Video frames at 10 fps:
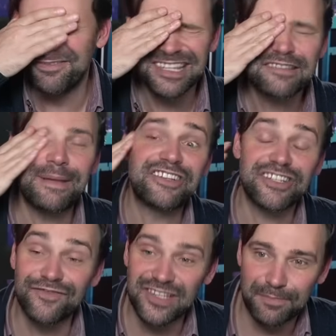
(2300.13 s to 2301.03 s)

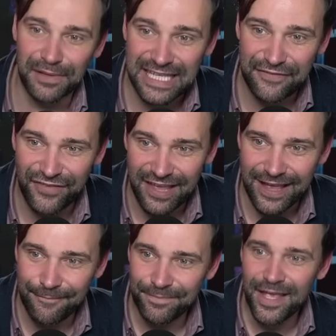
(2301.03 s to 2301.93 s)
suspension of disbelief
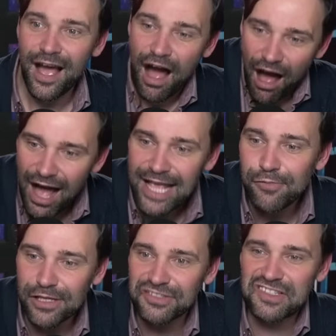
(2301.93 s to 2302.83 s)
here. I
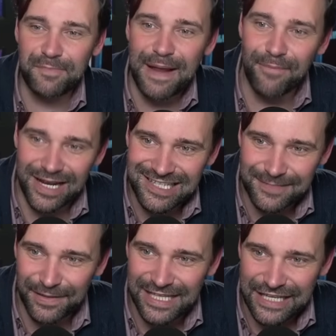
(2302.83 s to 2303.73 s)
will suspend my
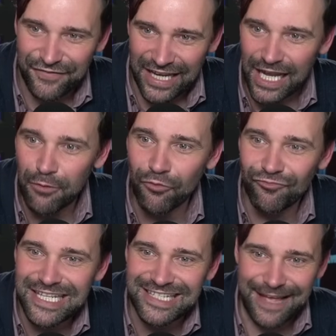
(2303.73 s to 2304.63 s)
disbelief and I will
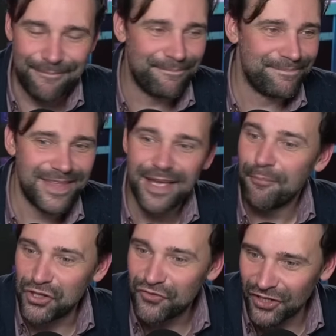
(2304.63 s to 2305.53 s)
read it.
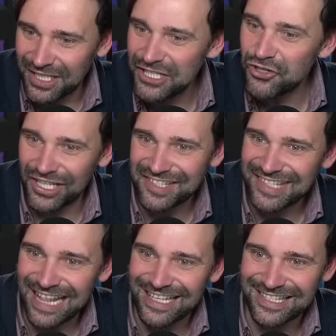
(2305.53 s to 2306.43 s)
But you gotta
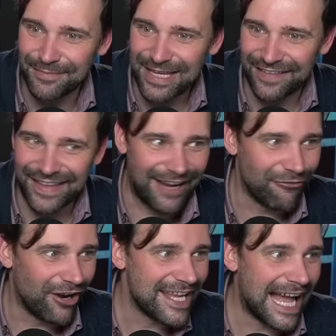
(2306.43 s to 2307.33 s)
sell it to me in that,
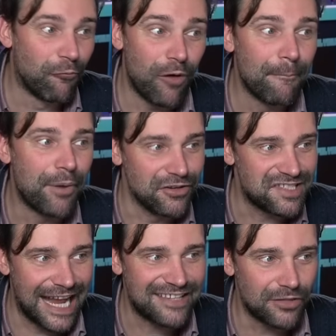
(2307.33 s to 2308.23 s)
right? And one post.
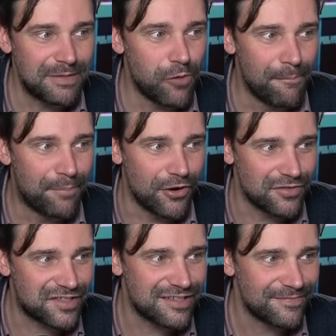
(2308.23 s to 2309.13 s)
Yeah, it's gotta be one
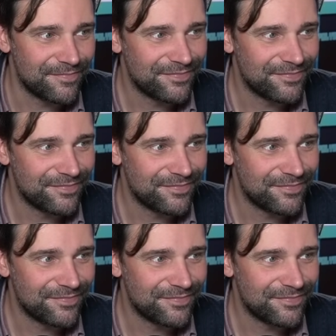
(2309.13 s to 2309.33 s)
post.